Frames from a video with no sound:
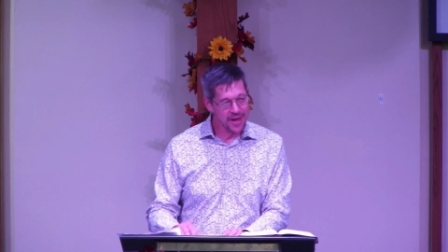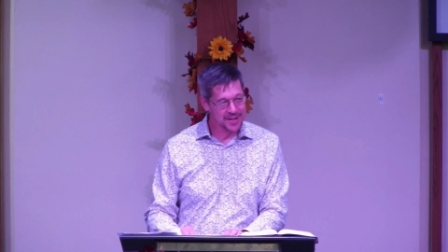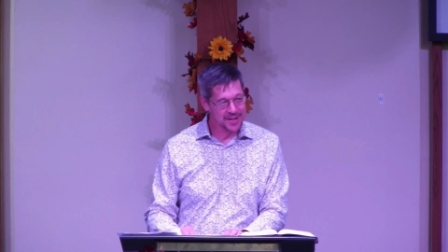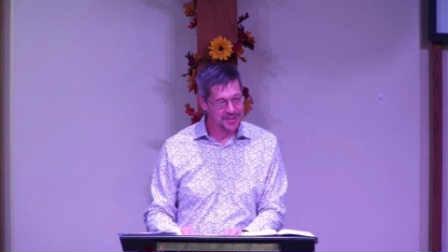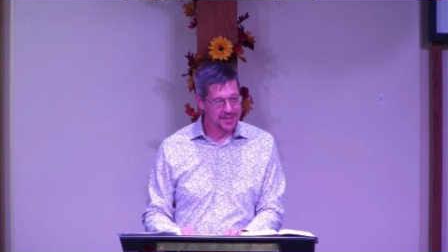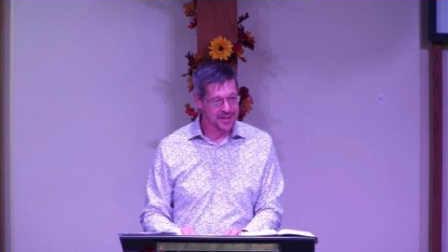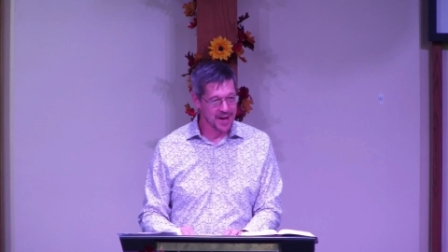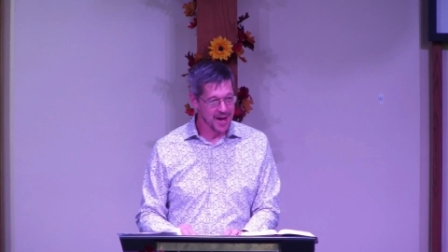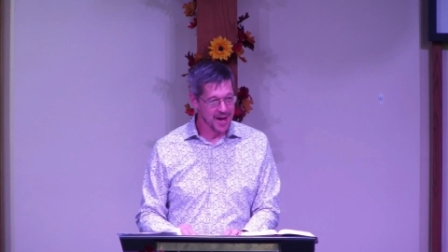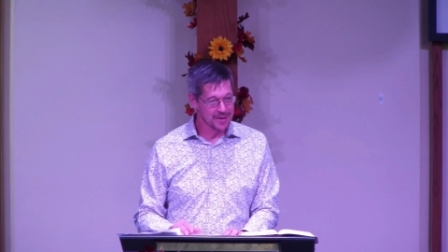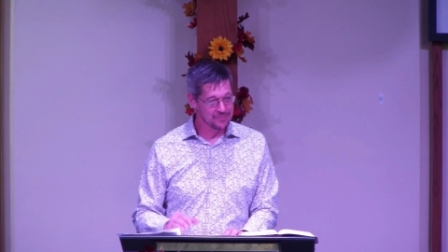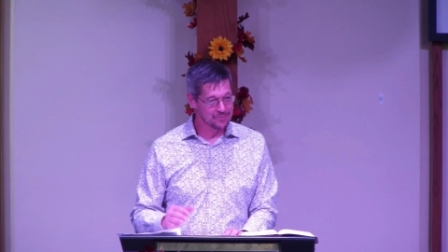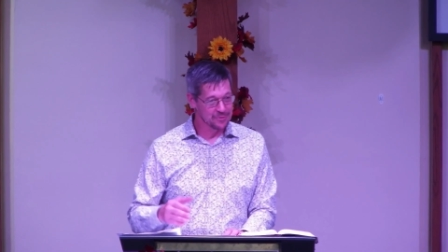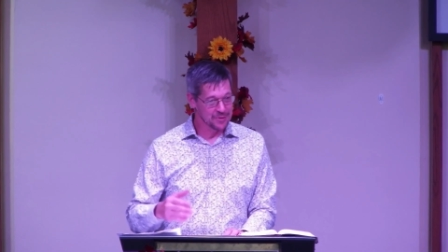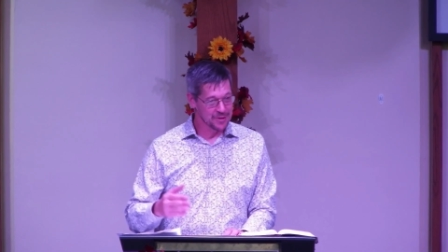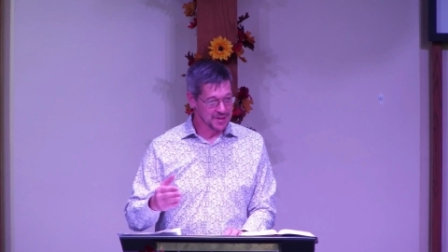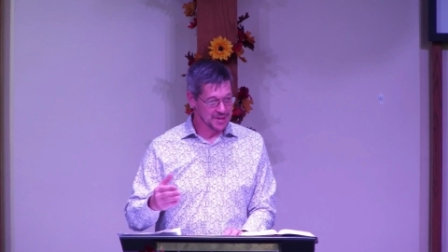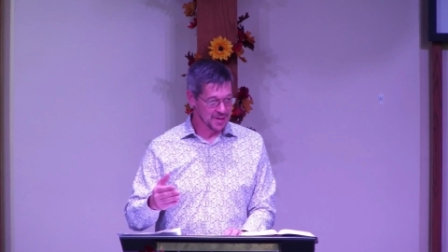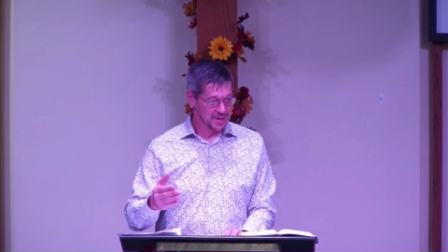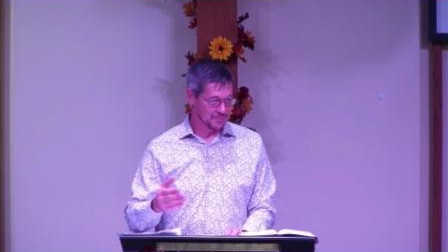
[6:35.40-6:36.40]
God for the
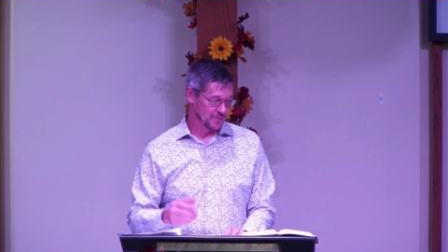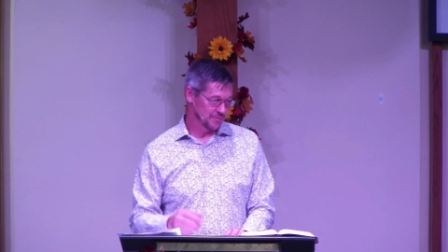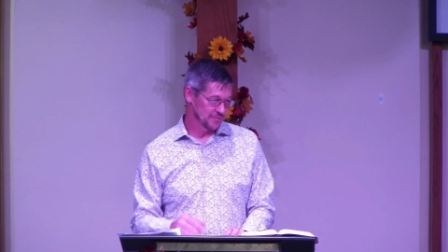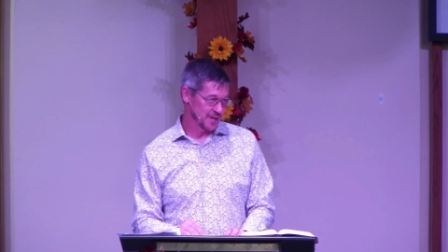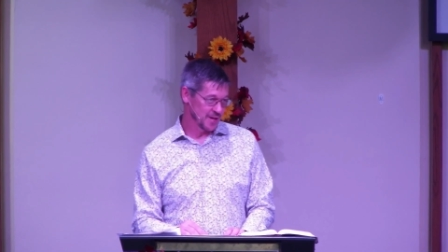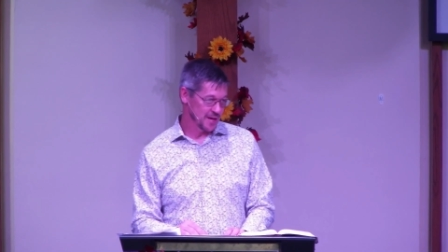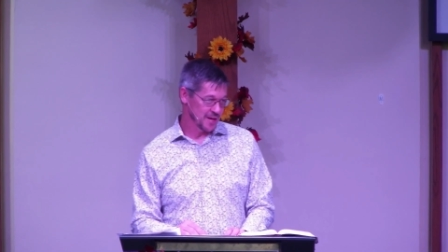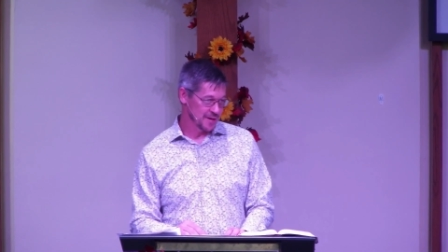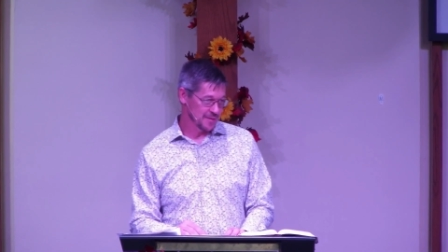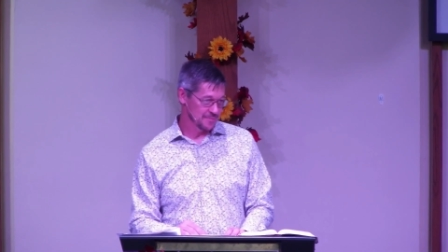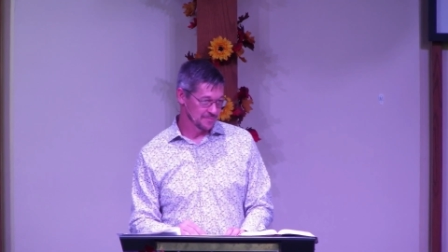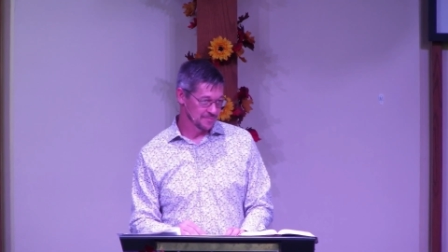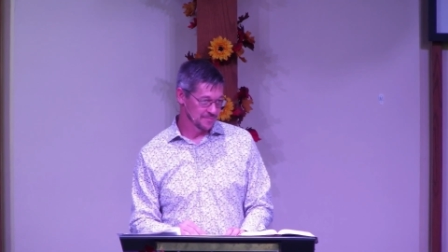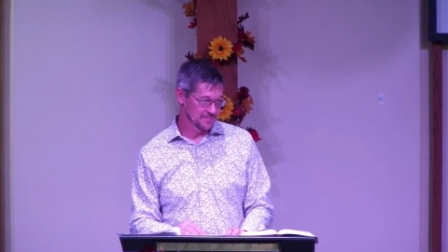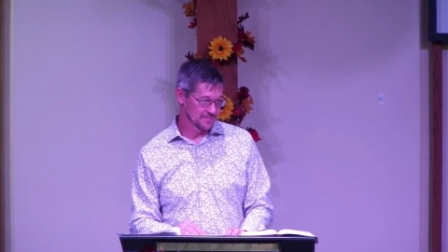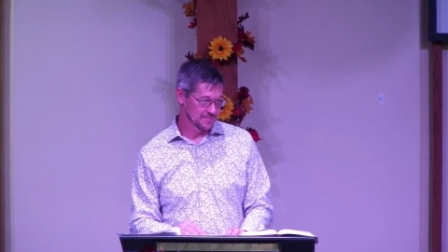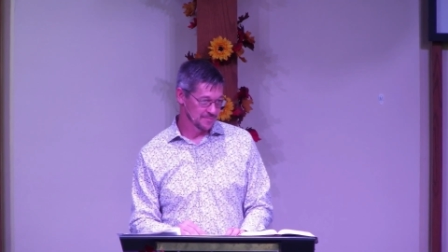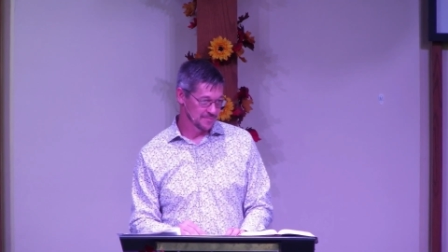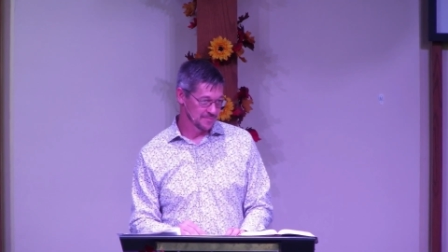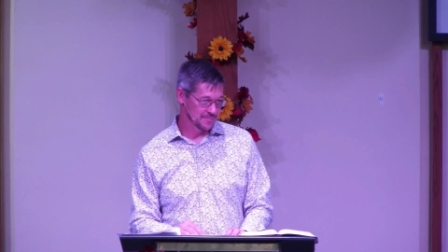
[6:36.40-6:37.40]
gift of time?
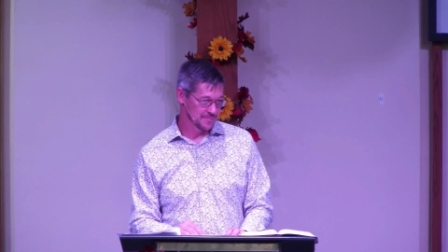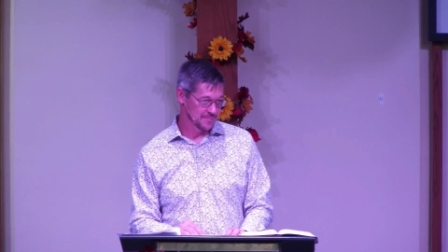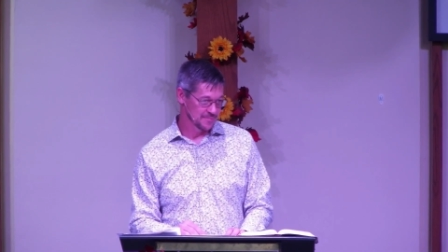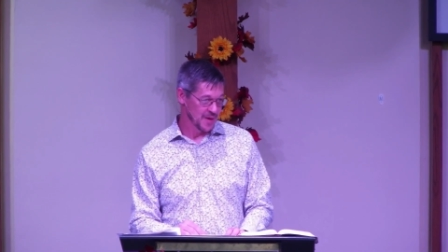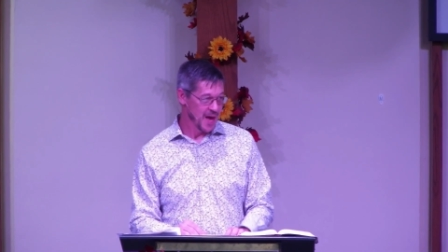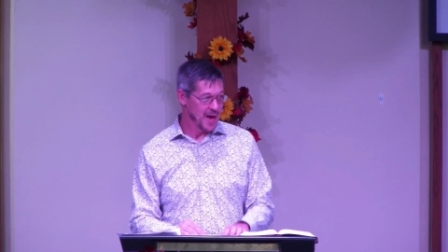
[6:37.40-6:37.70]
Have